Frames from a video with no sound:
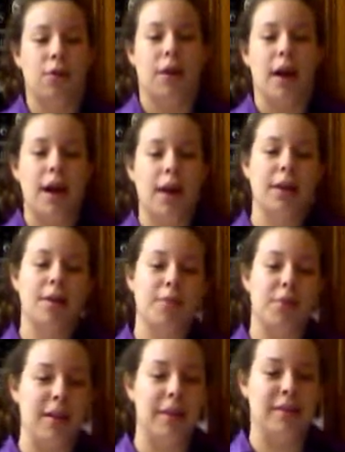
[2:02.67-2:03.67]
for a highly
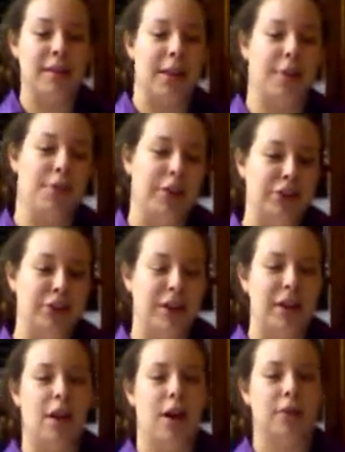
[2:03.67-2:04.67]
praised
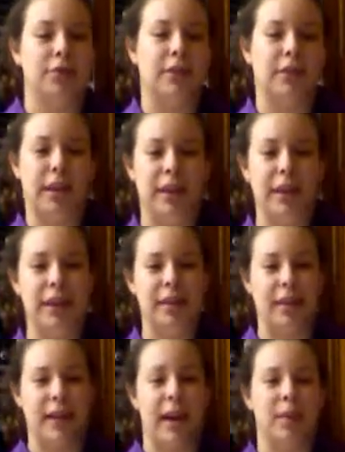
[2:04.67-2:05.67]
celebration, often not eating
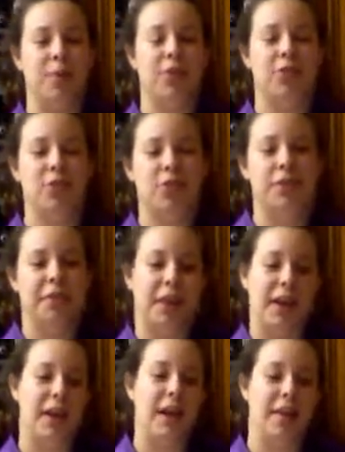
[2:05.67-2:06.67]
the cake but just
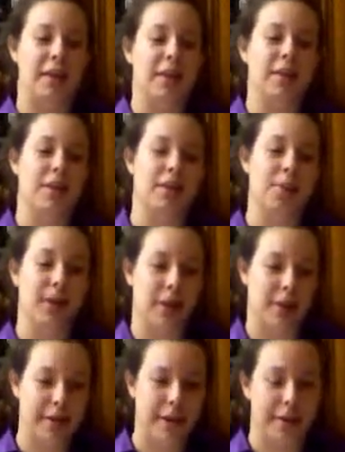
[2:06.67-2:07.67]
using it as a display
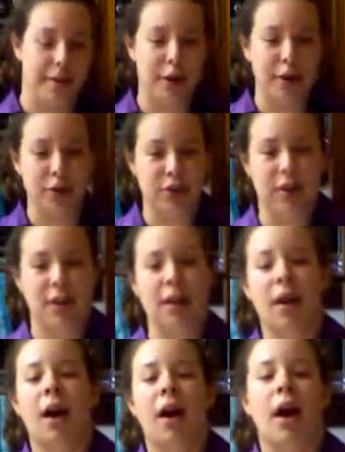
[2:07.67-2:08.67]
or decoration.
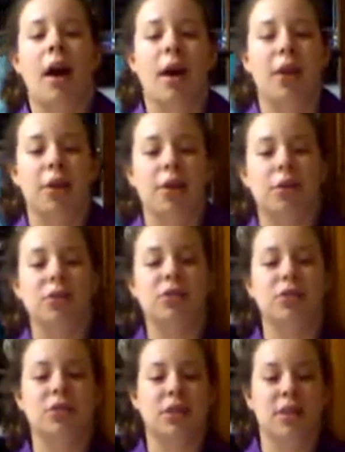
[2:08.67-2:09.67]
Other
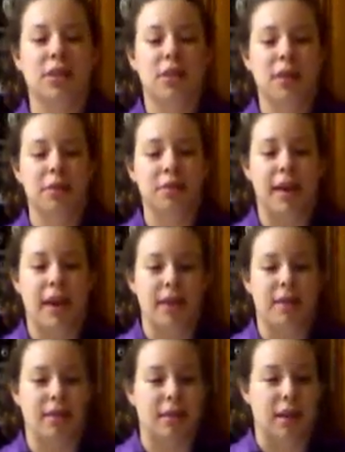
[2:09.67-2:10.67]
cultures started to use
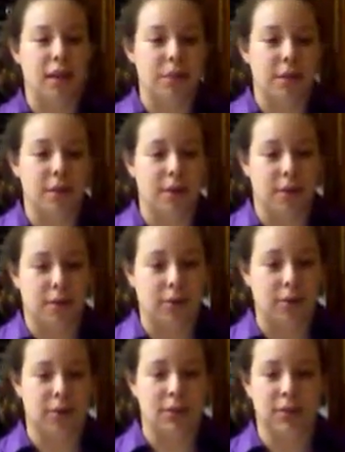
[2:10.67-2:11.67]
cakes to celebrate their
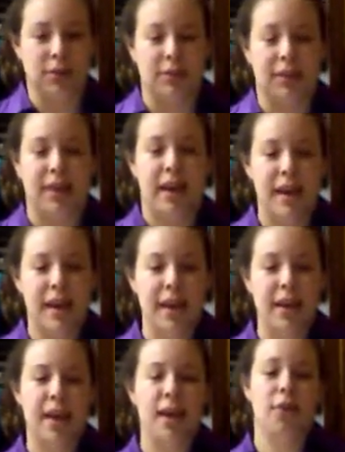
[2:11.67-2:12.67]
culture, such as a king
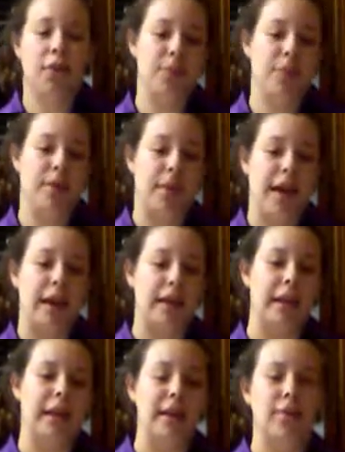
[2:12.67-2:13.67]
cake, Christmas cakes,
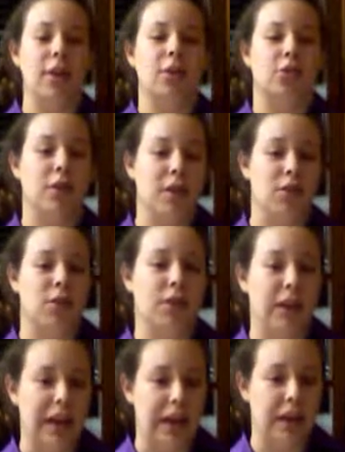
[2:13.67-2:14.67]
and even a
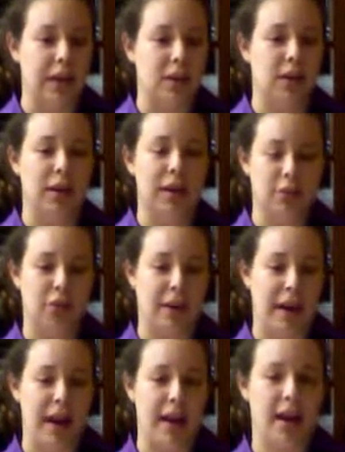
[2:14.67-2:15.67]
traditional Easter
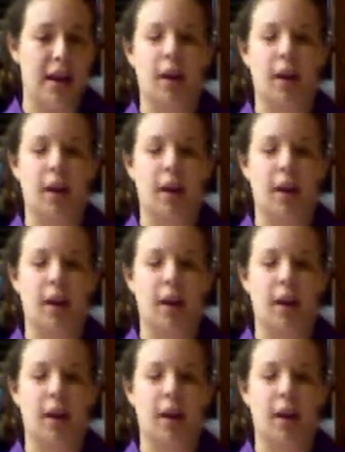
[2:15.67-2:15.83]
cake.